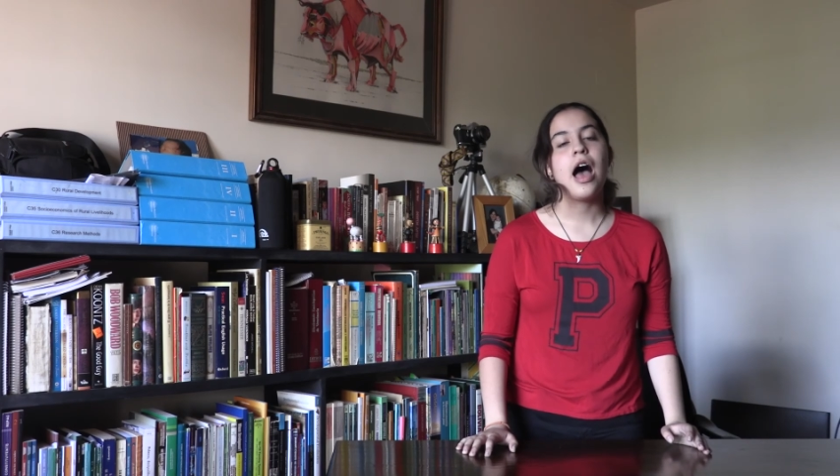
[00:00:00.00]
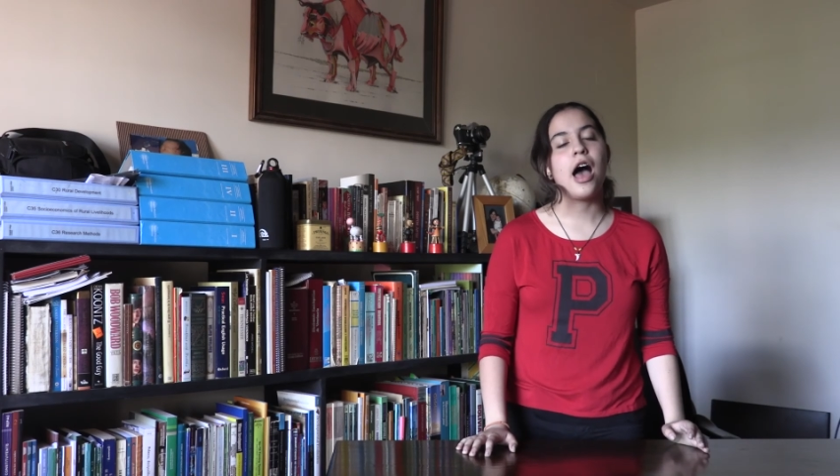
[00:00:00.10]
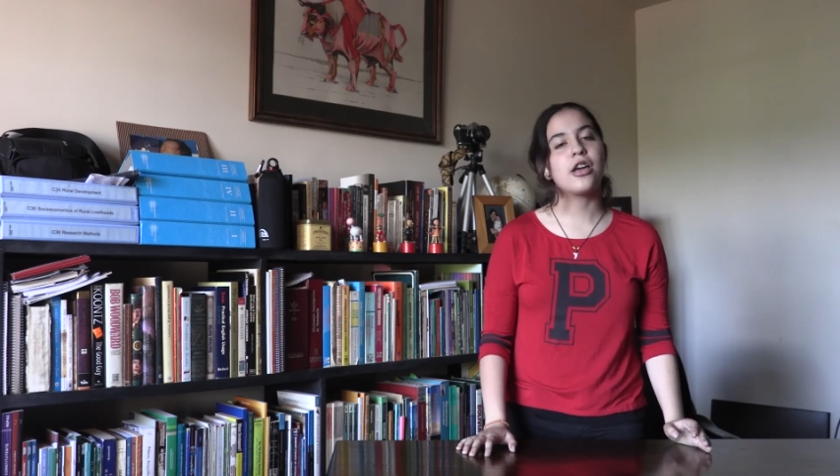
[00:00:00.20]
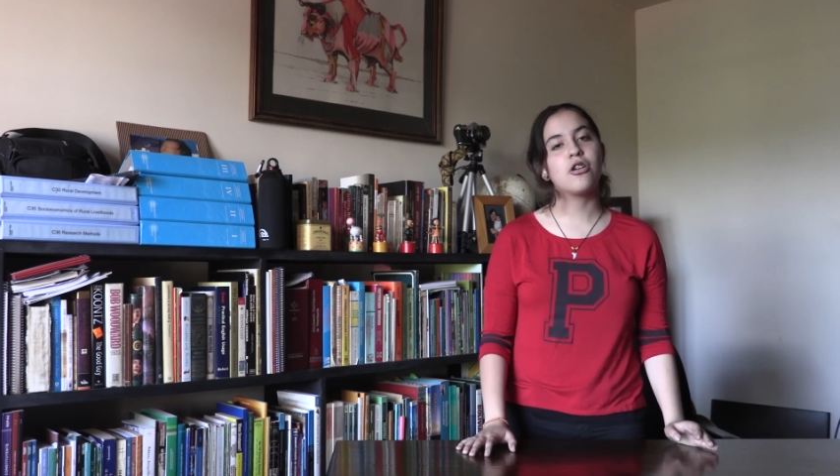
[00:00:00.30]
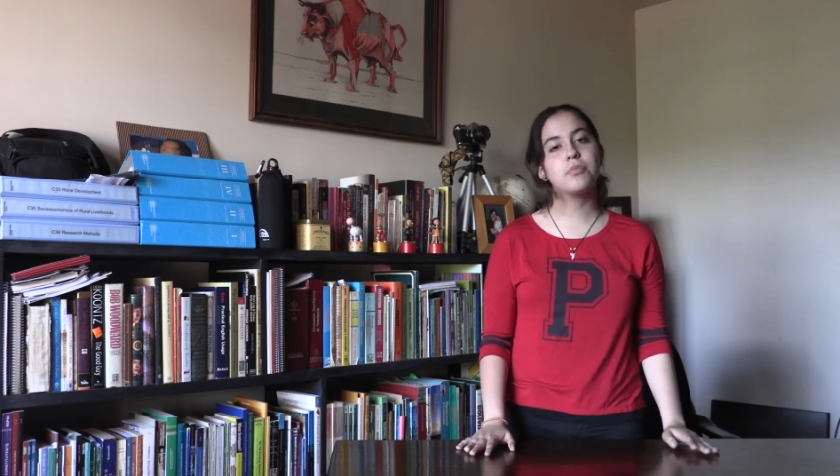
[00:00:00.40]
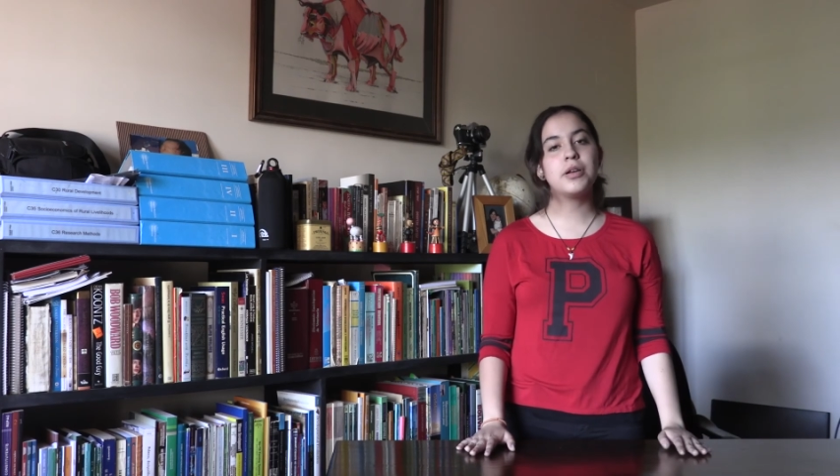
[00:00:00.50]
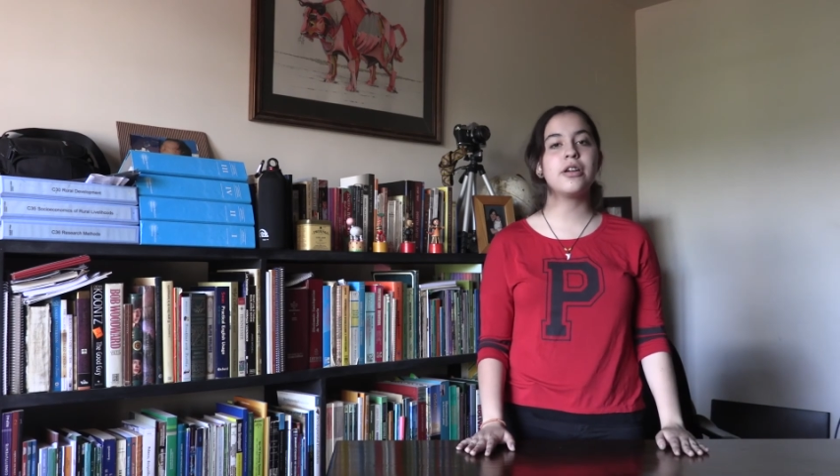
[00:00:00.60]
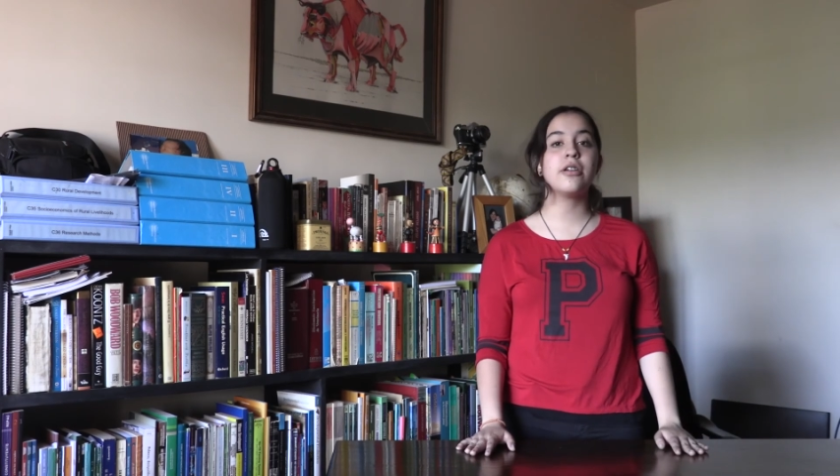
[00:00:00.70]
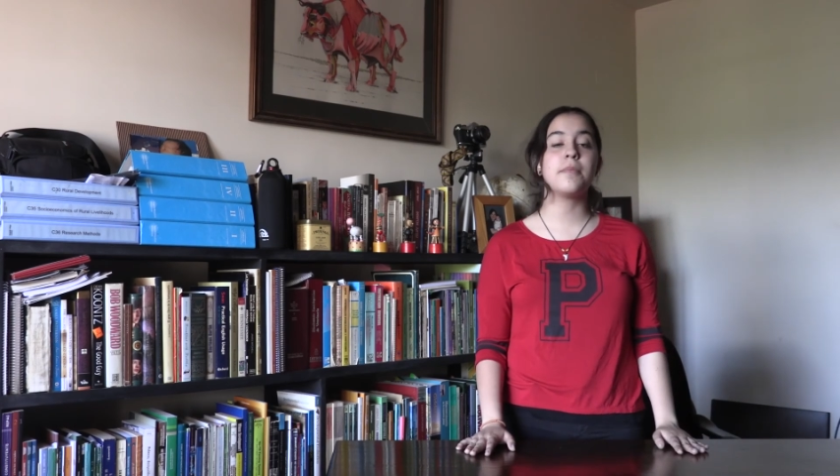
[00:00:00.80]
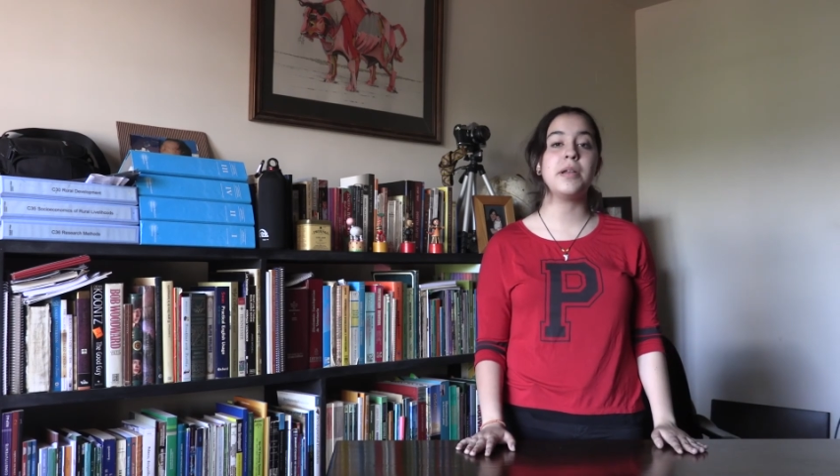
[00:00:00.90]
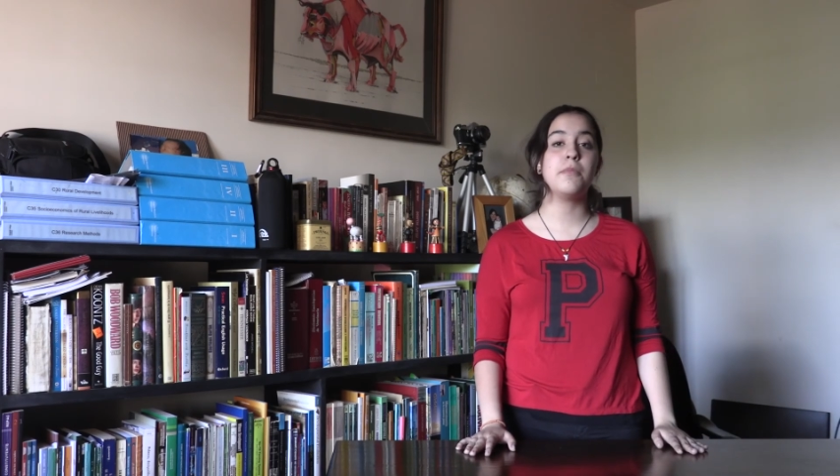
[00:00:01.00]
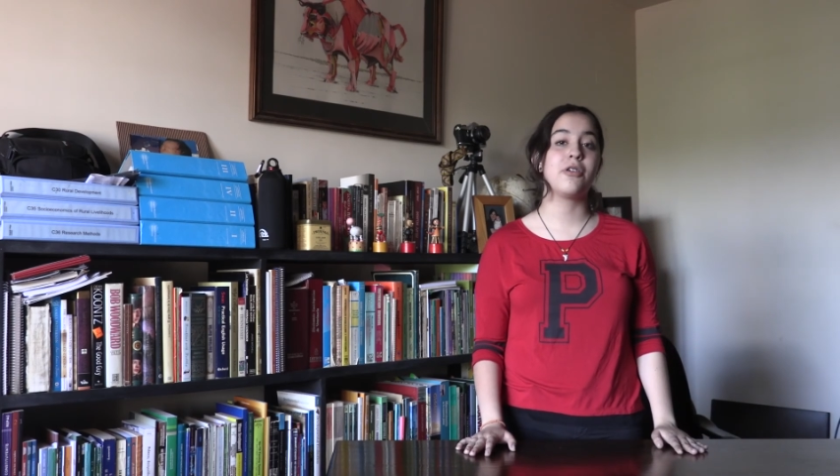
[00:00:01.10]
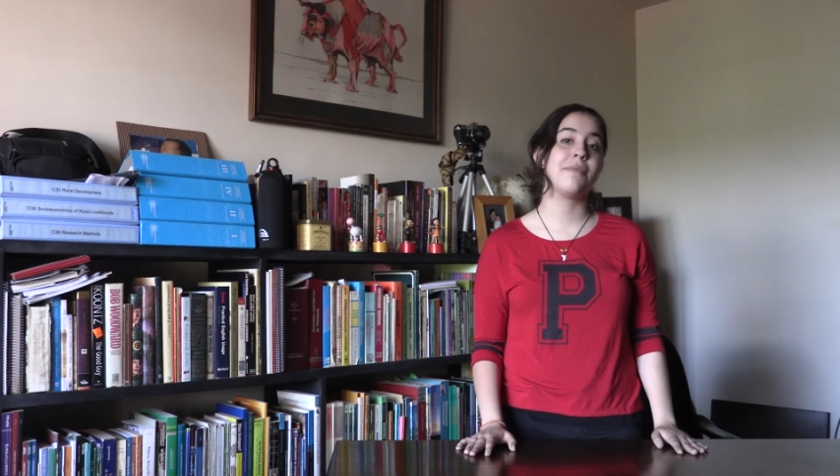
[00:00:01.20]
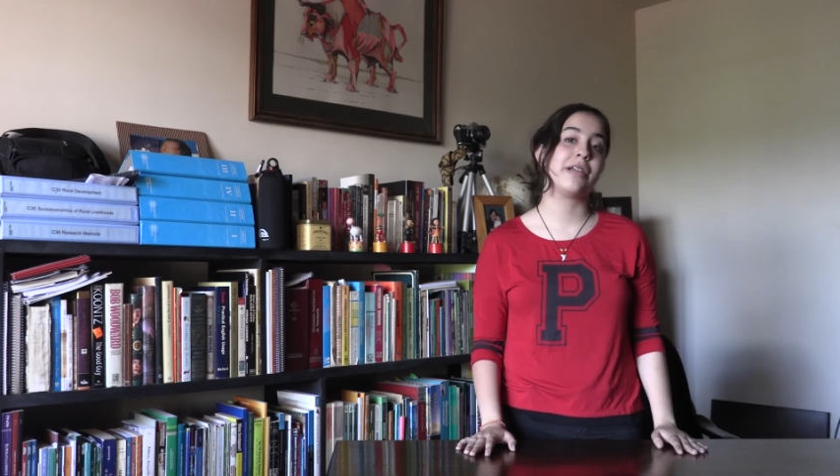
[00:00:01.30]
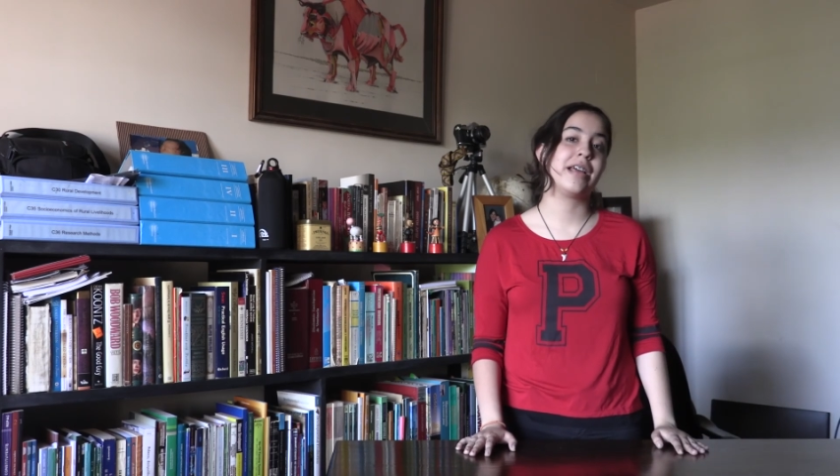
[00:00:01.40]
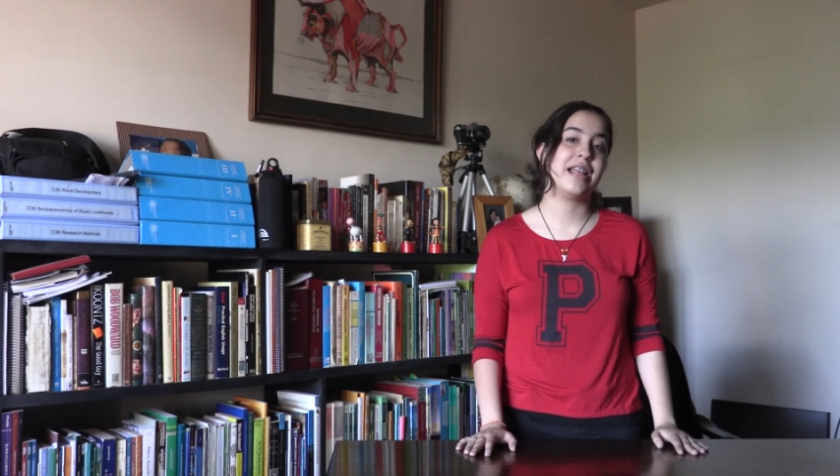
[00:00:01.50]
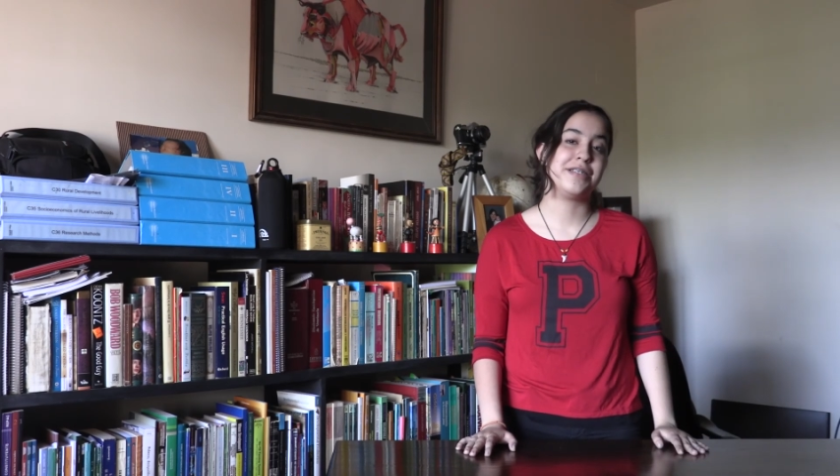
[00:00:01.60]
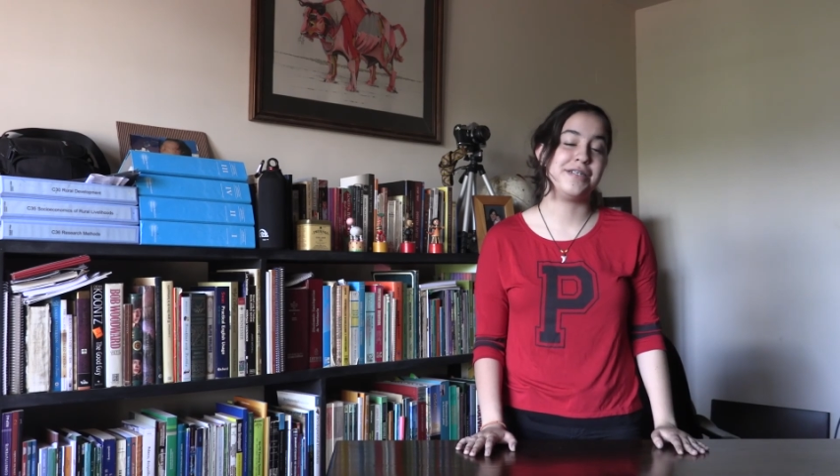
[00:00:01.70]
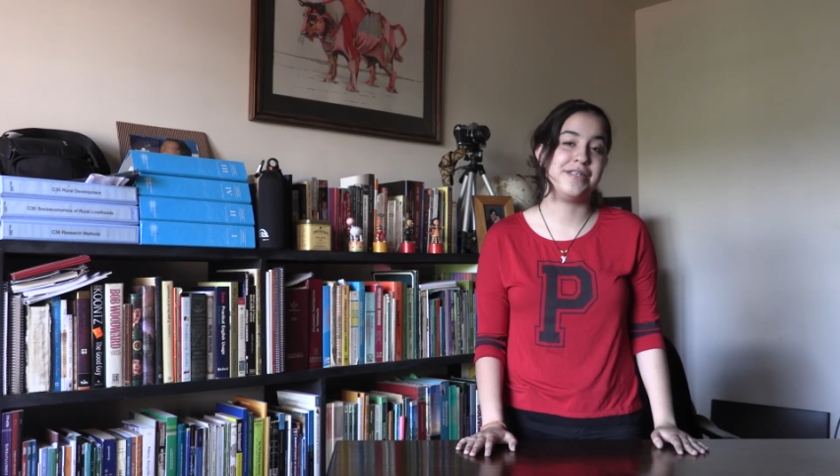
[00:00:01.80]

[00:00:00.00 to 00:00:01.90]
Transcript: I hope you learned a bit more about cancer